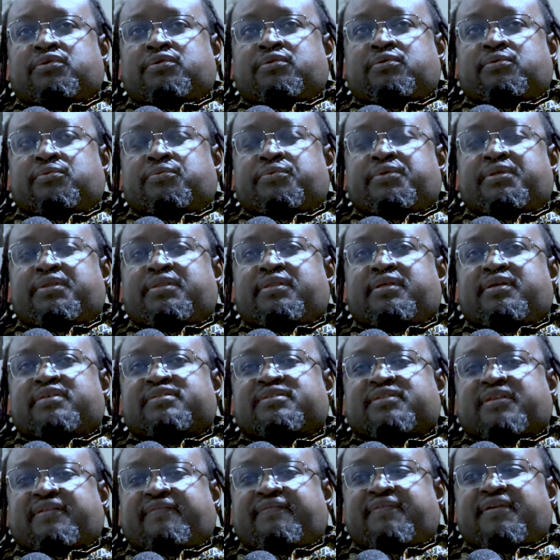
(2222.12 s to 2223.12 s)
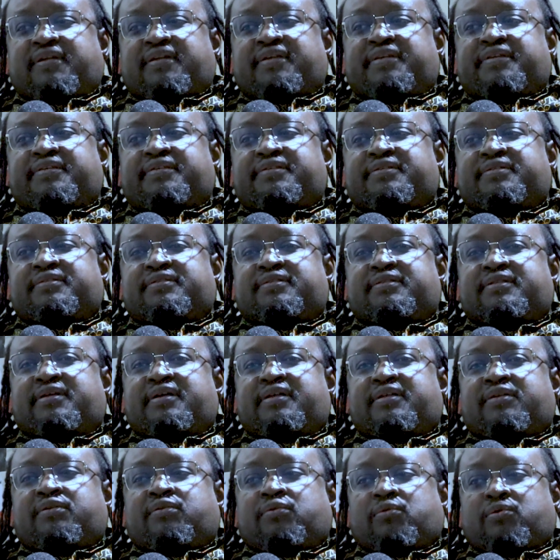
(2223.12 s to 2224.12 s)
with the slavery,
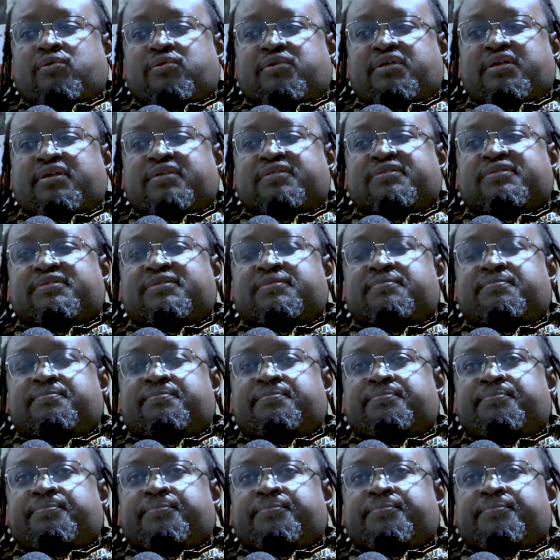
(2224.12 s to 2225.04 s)
then colonialism,